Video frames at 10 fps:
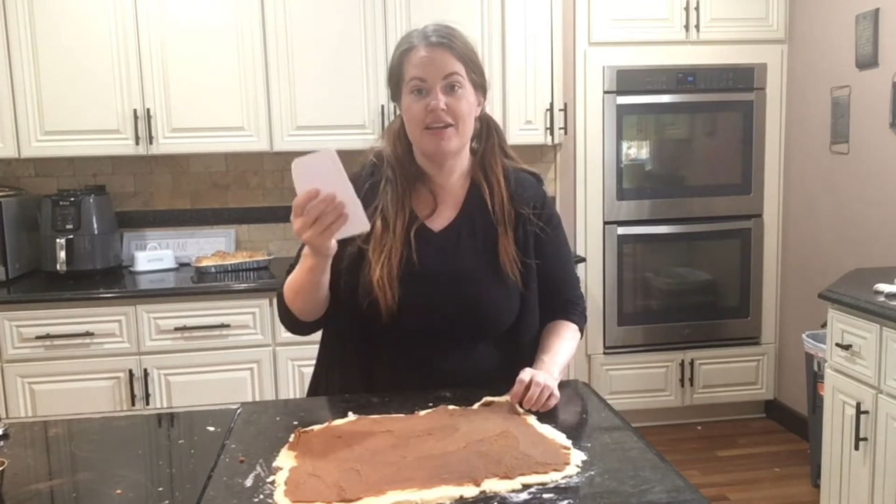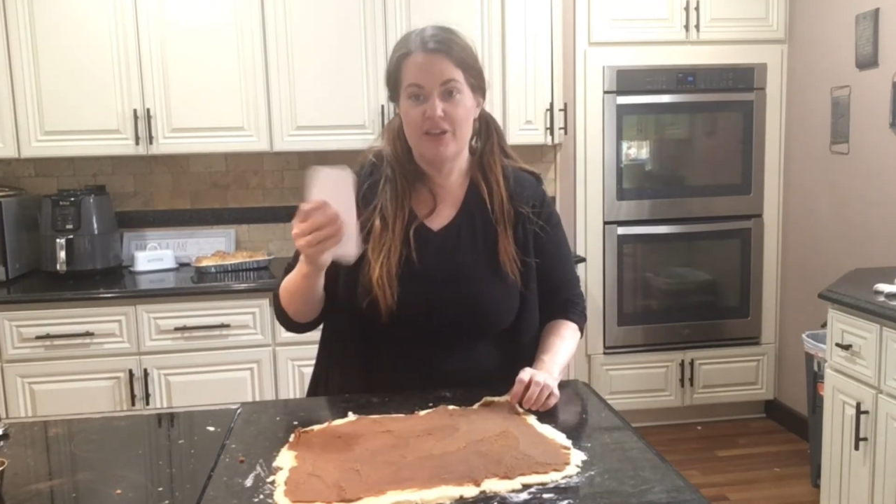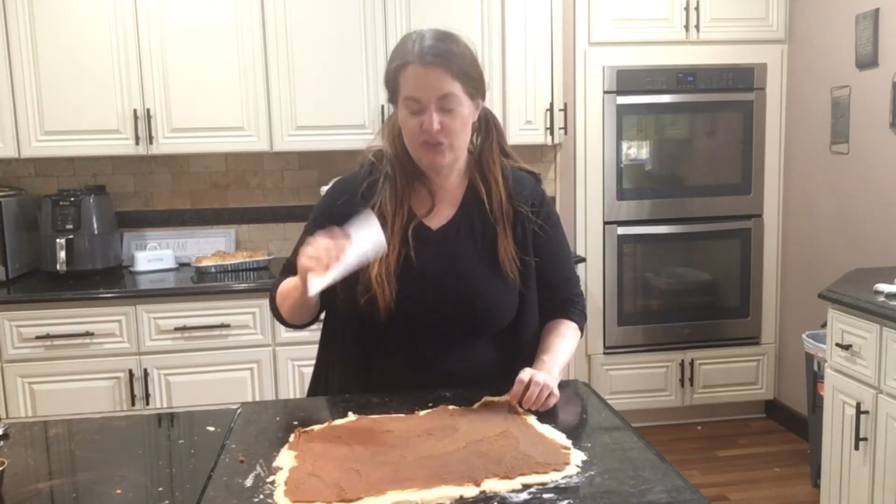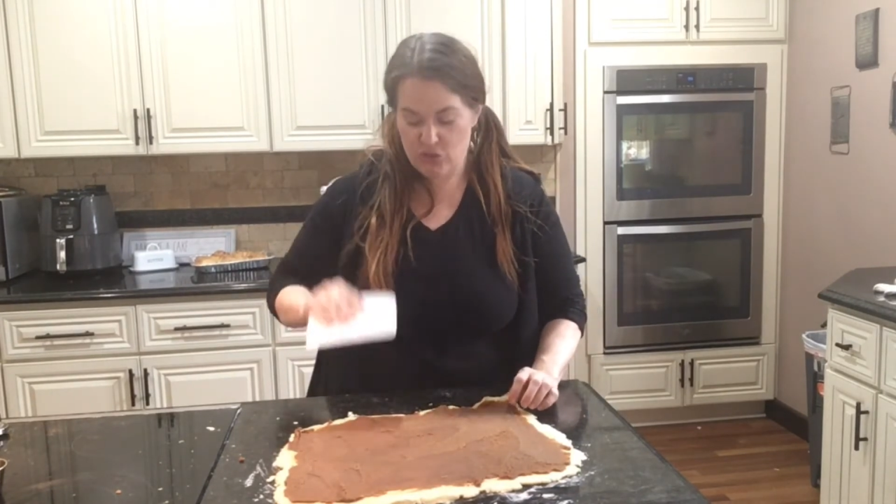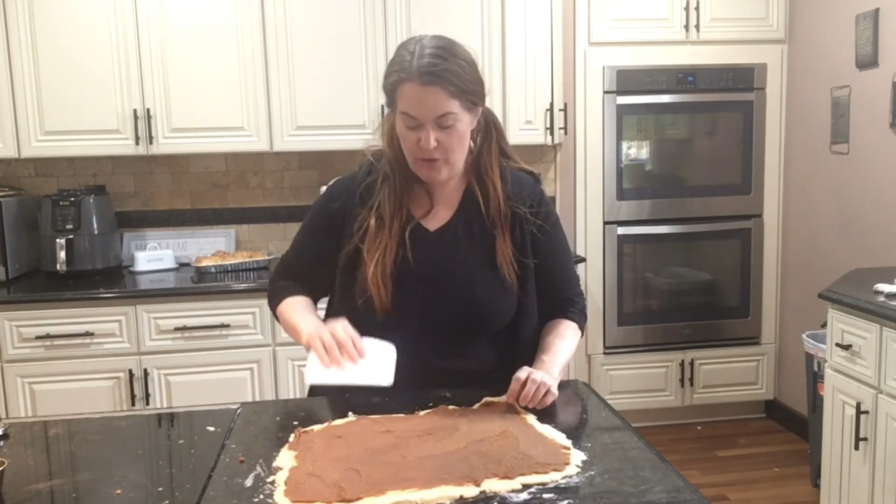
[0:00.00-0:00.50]

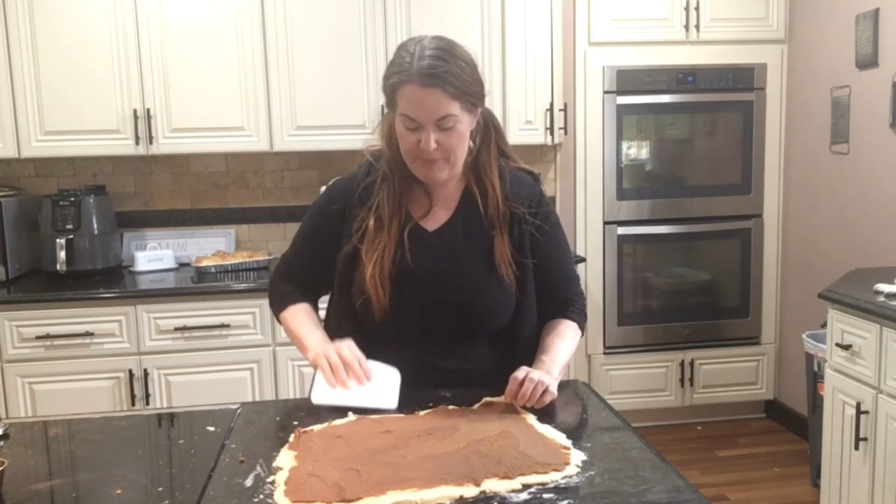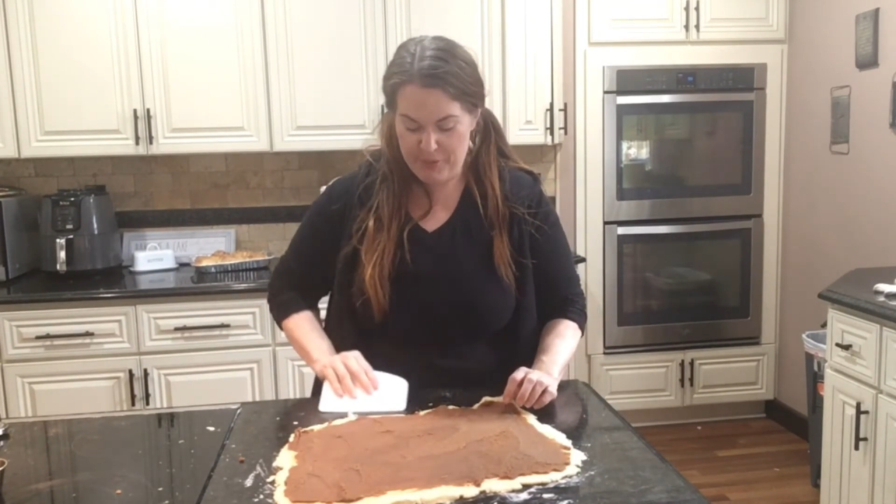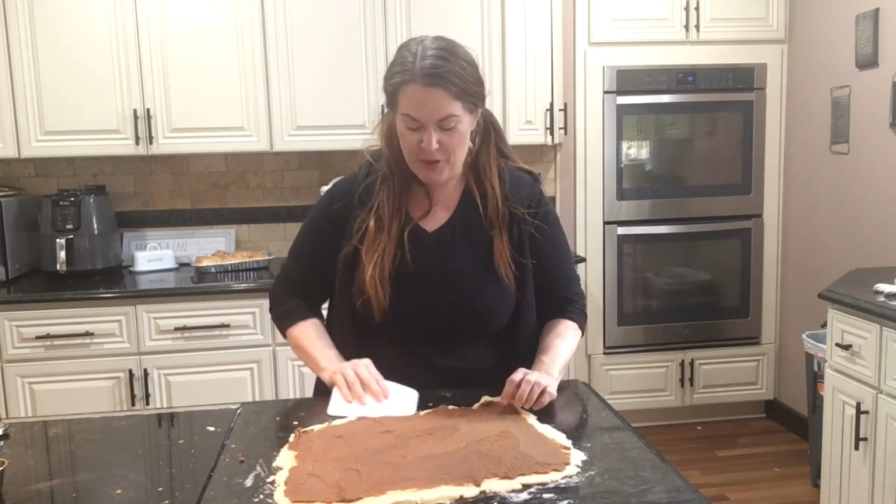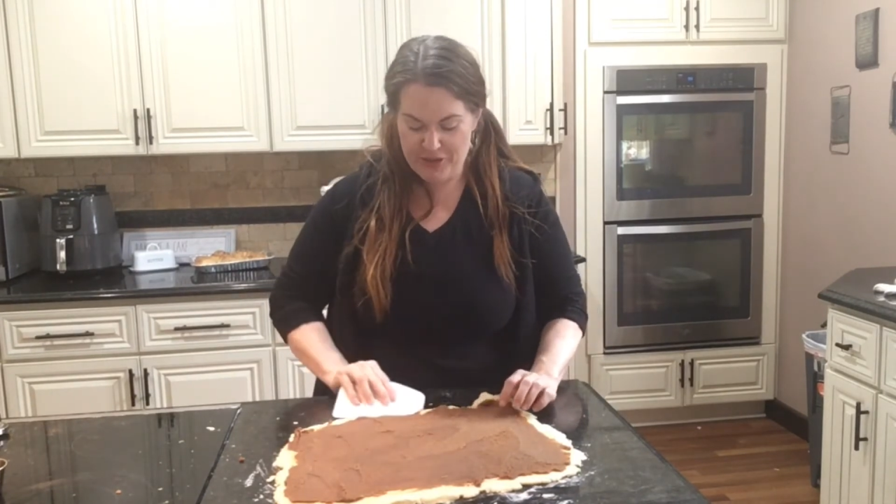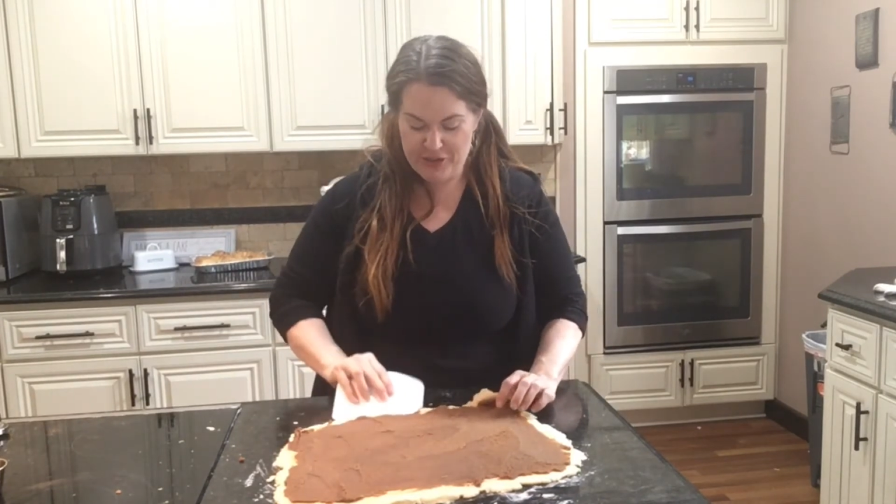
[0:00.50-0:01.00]
scraper
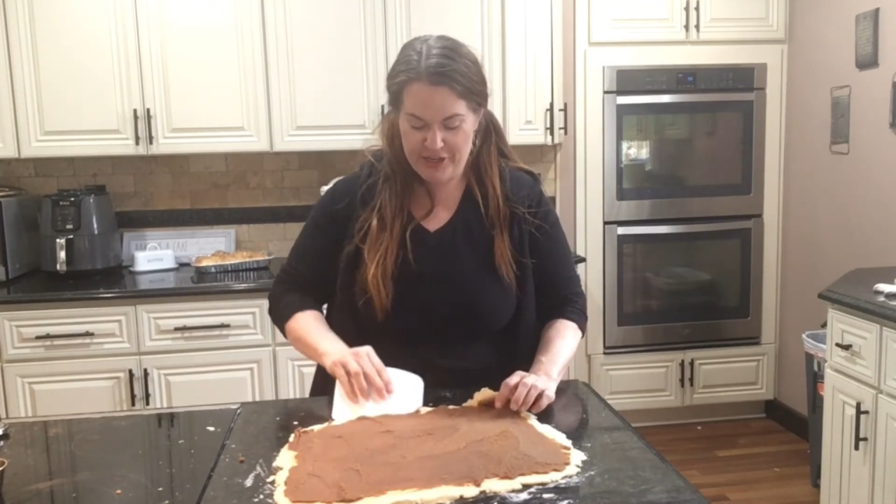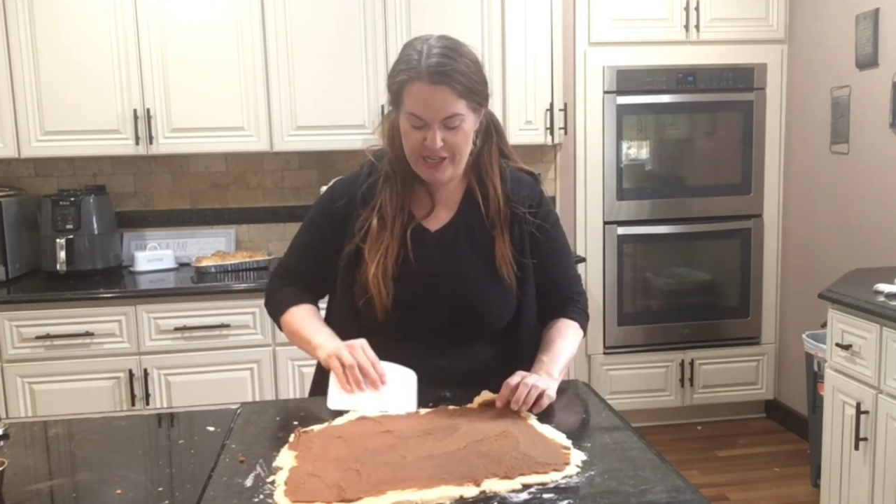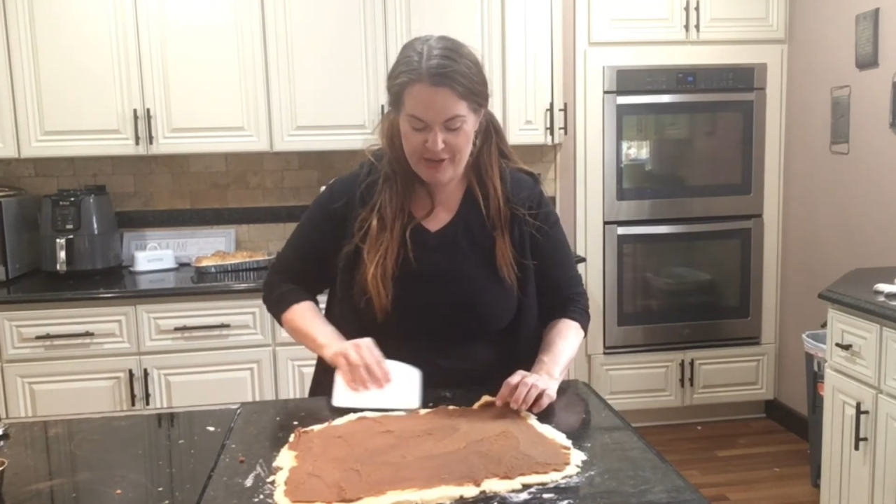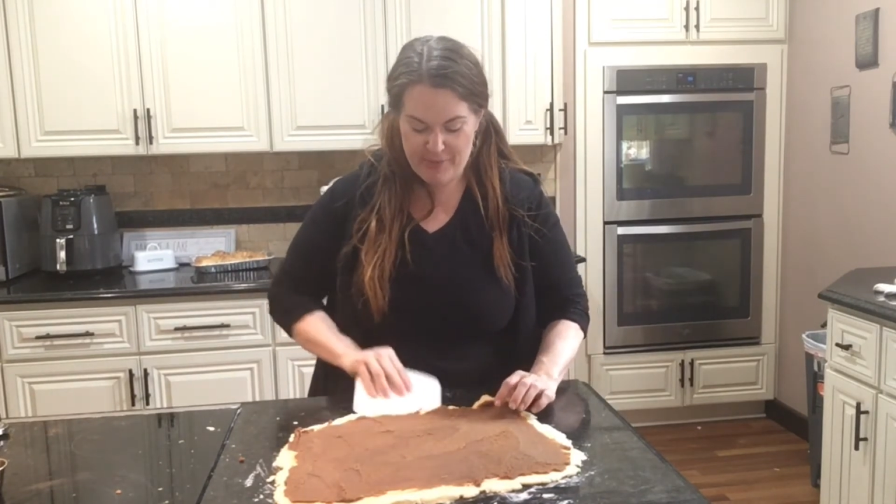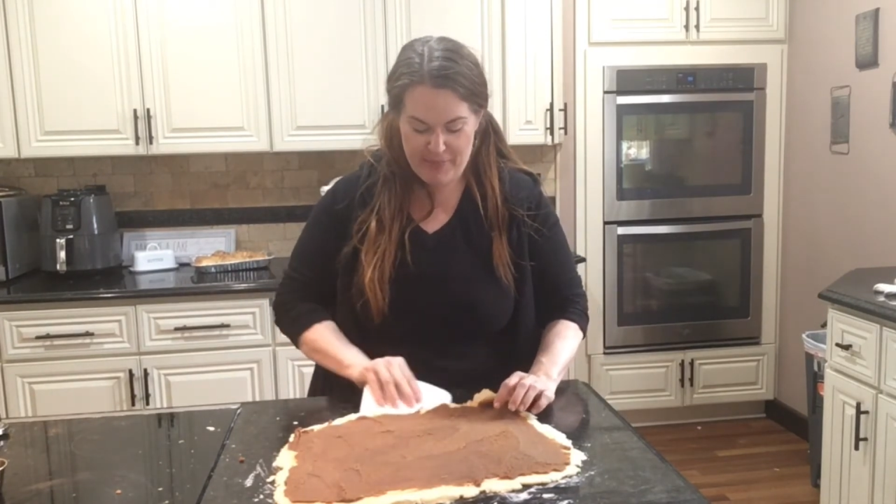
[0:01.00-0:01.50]
under
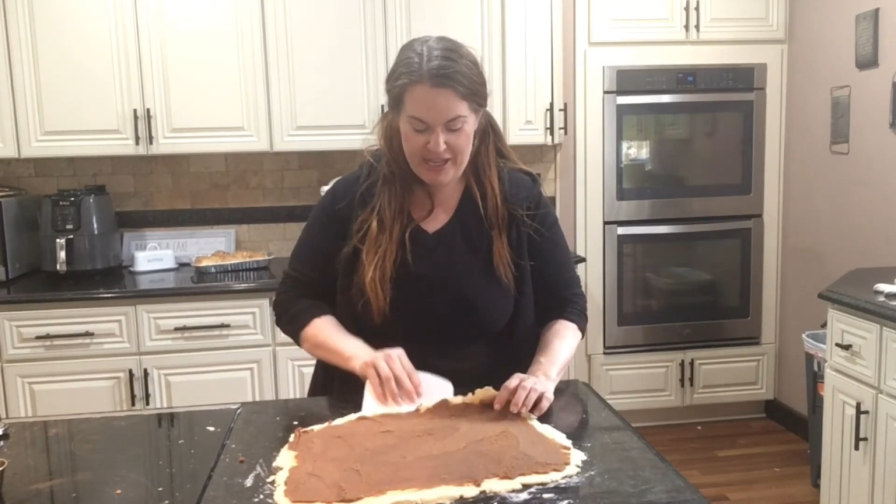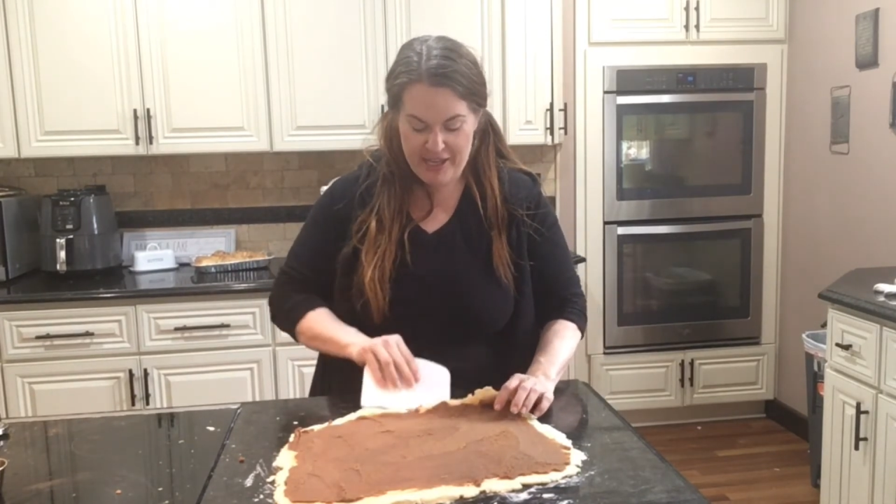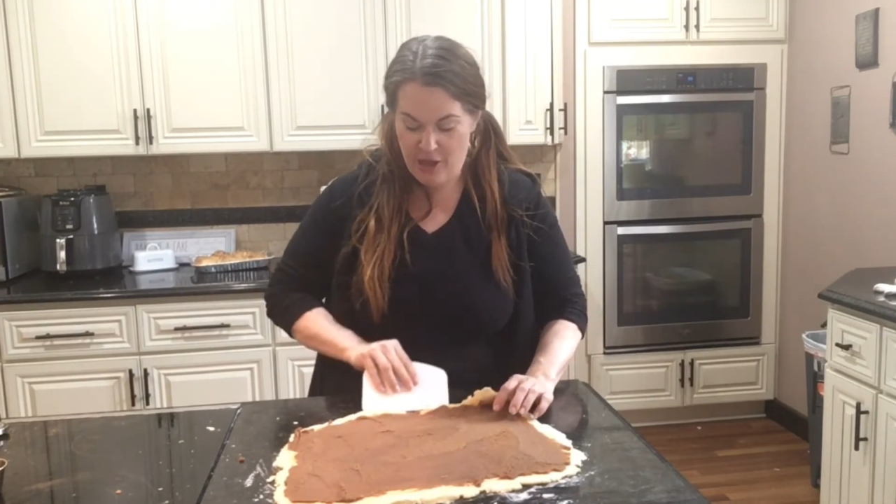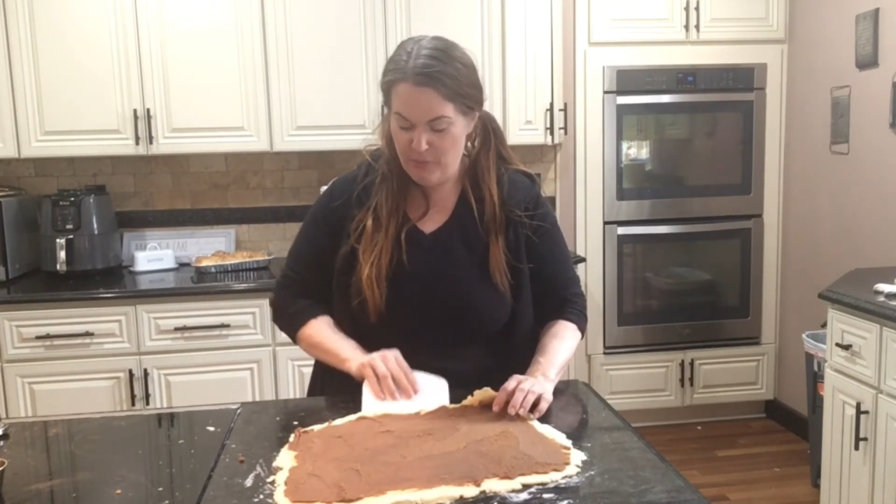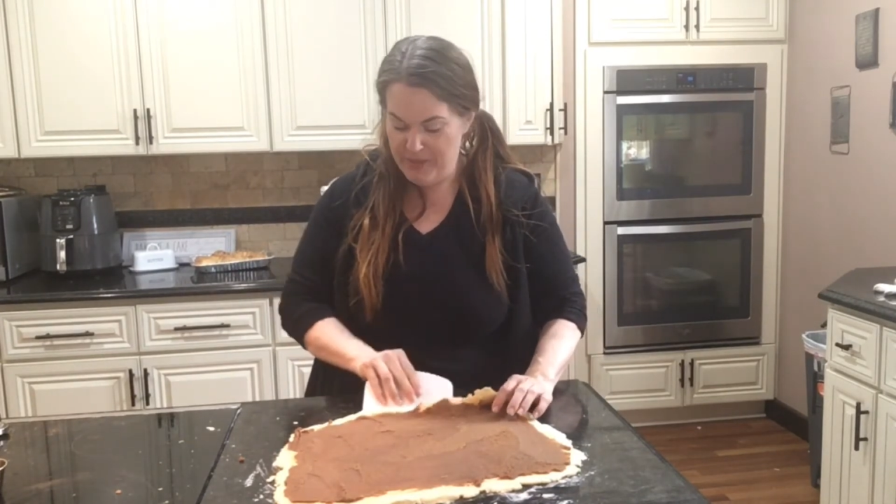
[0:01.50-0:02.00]
here, might
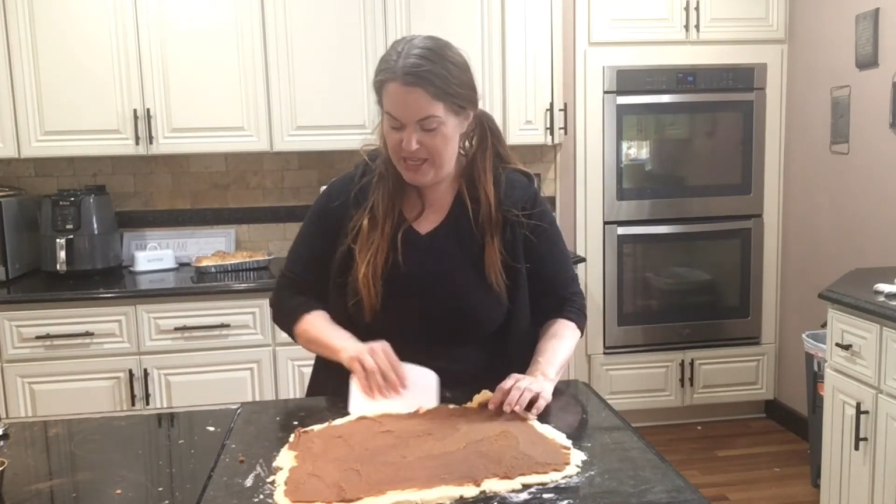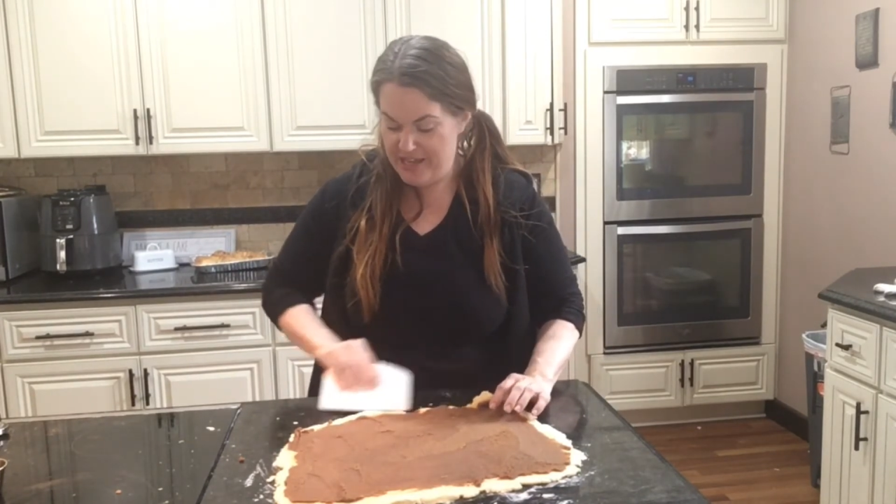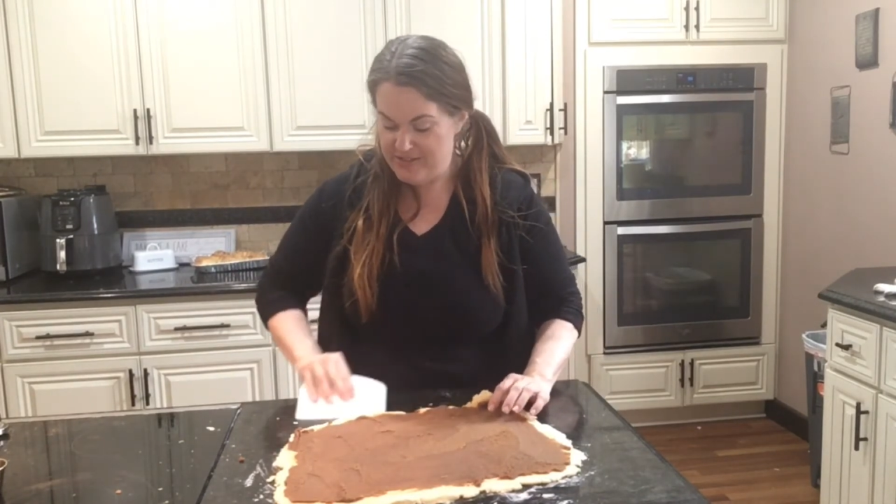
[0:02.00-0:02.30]
help me get